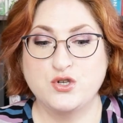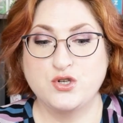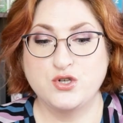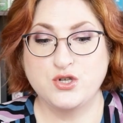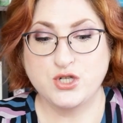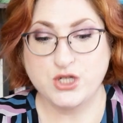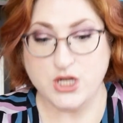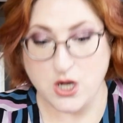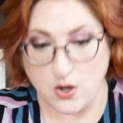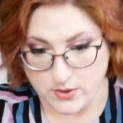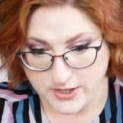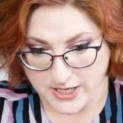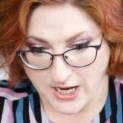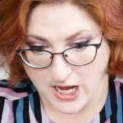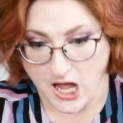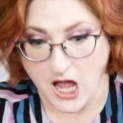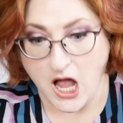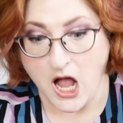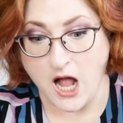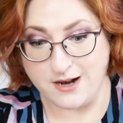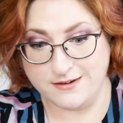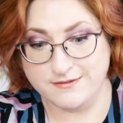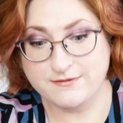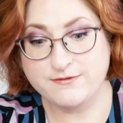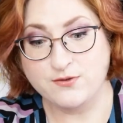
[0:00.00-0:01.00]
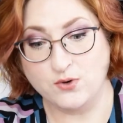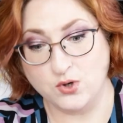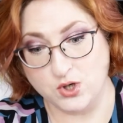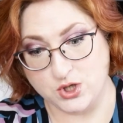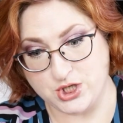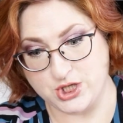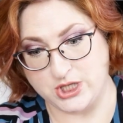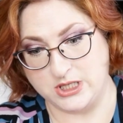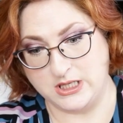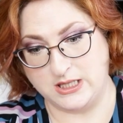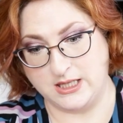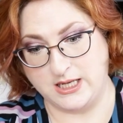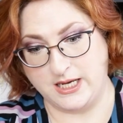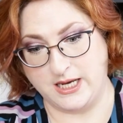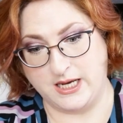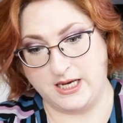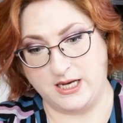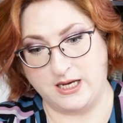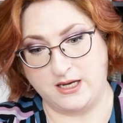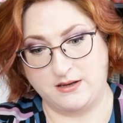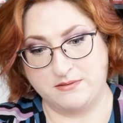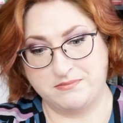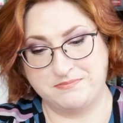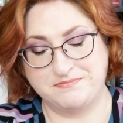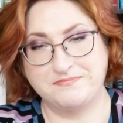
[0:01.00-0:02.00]
Sonya,
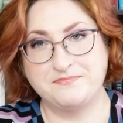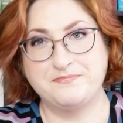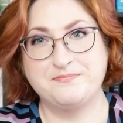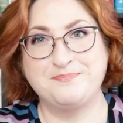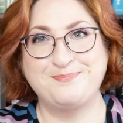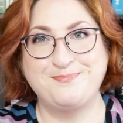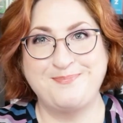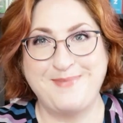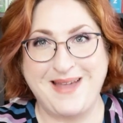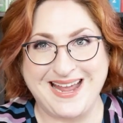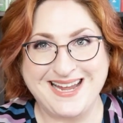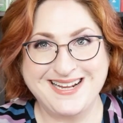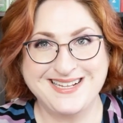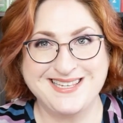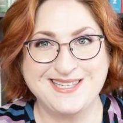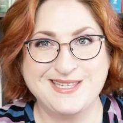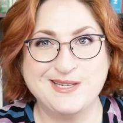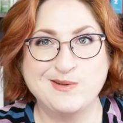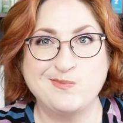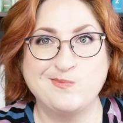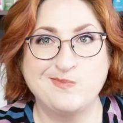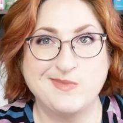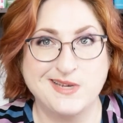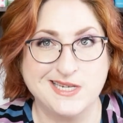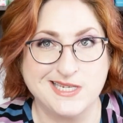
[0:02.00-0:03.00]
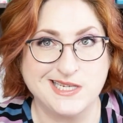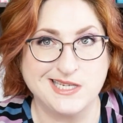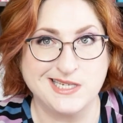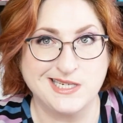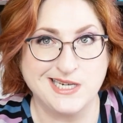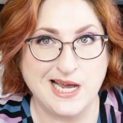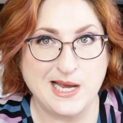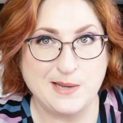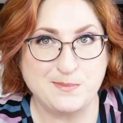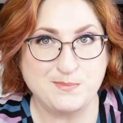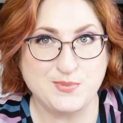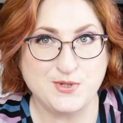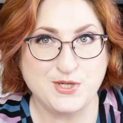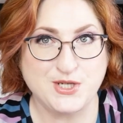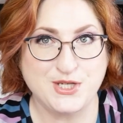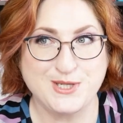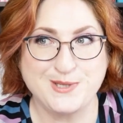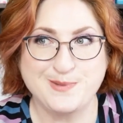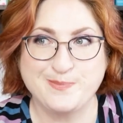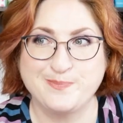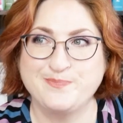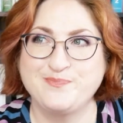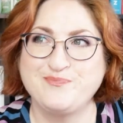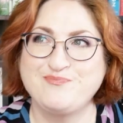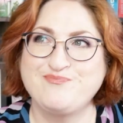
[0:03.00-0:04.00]
unfortunately, made some missteps,